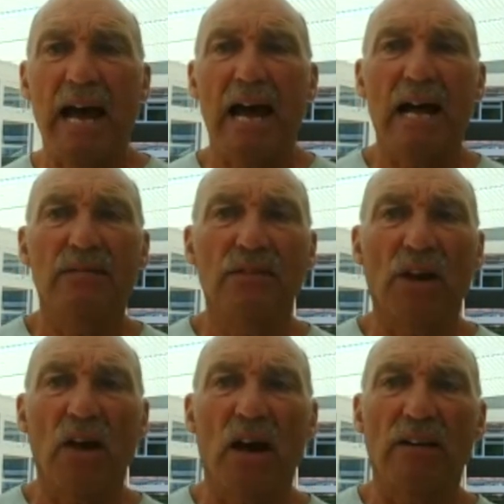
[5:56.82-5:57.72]
and the
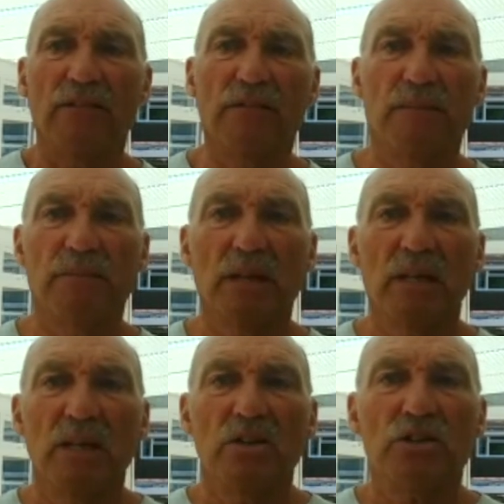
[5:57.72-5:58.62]
life.
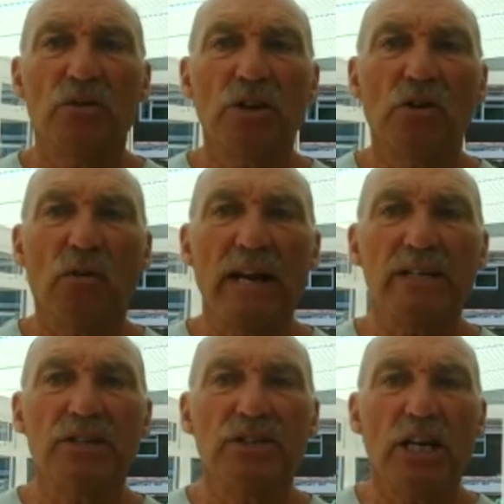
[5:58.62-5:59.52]
So the
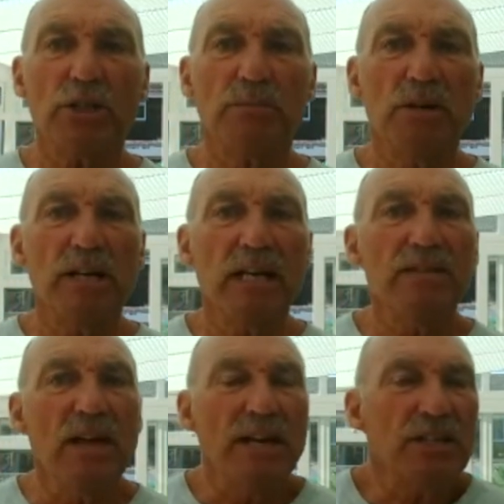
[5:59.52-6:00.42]
great and desperate
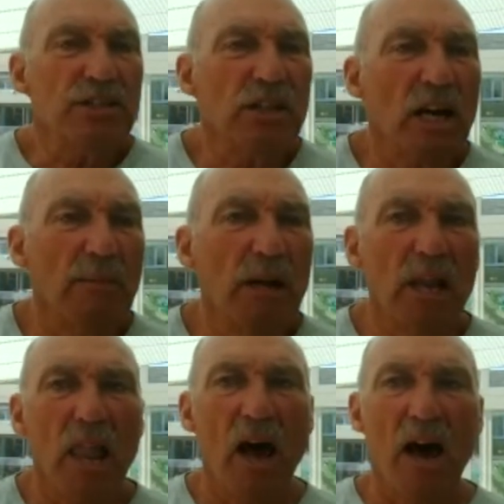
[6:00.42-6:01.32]
need then is to come
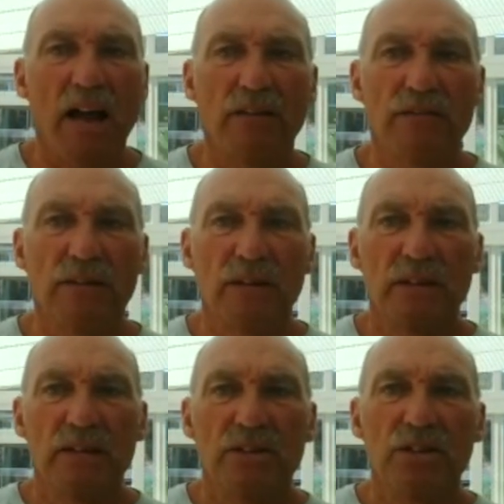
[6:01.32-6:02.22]
alive,
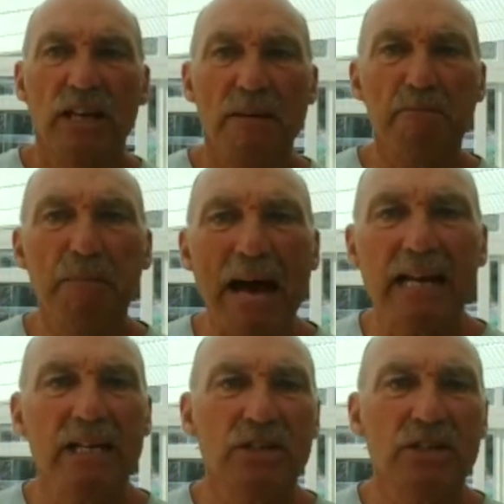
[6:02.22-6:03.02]
to get back in